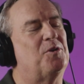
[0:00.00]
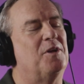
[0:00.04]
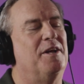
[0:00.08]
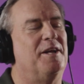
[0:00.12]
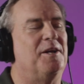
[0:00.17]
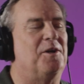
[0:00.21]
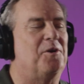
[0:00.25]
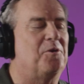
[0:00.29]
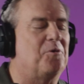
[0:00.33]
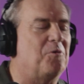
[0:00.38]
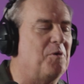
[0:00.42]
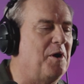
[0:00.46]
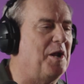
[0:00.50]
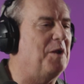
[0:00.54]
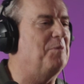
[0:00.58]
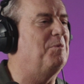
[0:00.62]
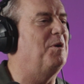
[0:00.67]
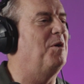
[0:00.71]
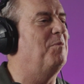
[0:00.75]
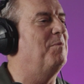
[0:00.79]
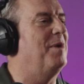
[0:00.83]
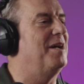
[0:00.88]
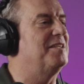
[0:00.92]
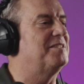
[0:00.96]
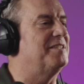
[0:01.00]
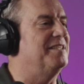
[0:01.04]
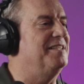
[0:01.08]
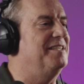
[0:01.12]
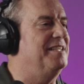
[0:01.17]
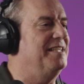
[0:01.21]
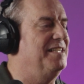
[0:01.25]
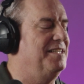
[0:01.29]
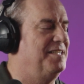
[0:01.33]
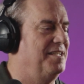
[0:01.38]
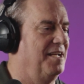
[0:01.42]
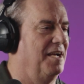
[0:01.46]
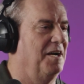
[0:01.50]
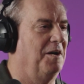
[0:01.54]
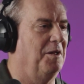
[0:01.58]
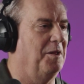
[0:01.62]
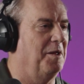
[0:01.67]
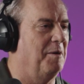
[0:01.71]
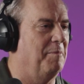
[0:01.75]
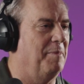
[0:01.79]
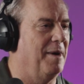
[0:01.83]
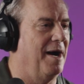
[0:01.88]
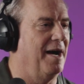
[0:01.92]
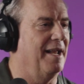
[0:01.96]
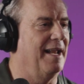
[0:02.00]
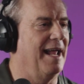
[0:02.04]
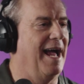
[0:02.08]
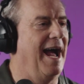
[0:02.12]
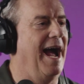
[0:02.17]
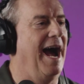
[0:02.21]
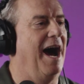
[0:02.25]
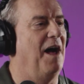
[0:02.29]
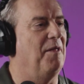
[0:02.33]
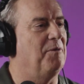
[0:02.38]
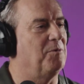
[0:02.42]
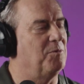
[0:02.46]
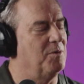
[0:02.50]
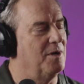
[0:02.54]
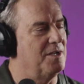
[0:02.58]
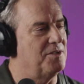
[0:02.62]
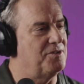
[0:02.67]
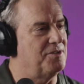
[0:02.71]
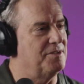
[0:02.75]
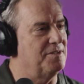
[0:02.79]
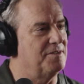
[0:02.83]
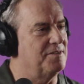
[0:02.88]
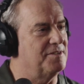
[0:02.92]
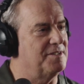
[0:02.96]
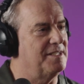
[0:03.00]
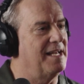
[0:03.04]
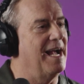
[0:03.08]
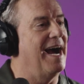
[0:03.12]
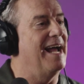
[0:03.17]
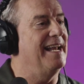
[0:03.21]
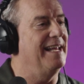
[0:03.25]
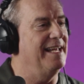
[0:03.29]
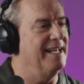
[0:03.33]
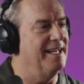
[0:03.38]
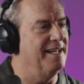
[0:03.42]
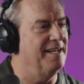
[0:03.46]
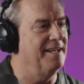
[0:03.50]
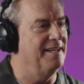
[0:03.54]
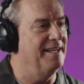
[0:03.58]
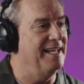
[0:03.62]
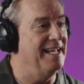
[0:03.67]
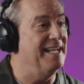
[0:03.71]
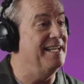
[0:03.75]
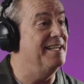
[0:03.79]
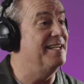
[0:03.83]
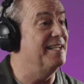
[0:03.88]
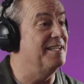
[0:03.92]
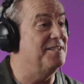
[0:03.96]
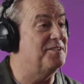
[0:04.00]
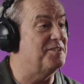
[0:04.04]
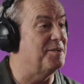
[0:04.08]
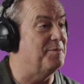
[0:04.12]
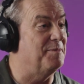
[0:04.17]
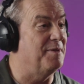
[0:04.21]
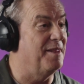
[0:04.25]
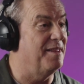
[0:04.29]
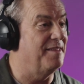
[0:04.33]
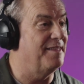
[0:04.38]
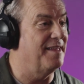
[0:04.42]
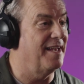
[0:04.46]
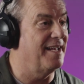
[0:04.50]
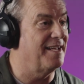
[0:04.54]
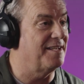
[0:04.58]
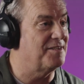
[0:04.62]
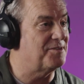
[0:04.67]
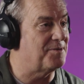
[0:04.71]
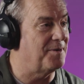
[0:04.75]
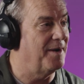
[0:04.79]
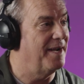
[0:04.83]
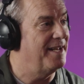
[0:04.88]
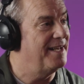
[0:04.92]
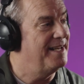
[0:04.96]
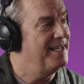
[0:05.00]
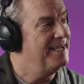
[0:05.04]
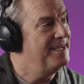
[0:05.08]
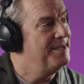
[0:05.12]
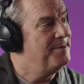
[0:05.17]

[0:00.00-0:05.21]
incredible amounts of detail about how the Russians got in and did some of the things, right?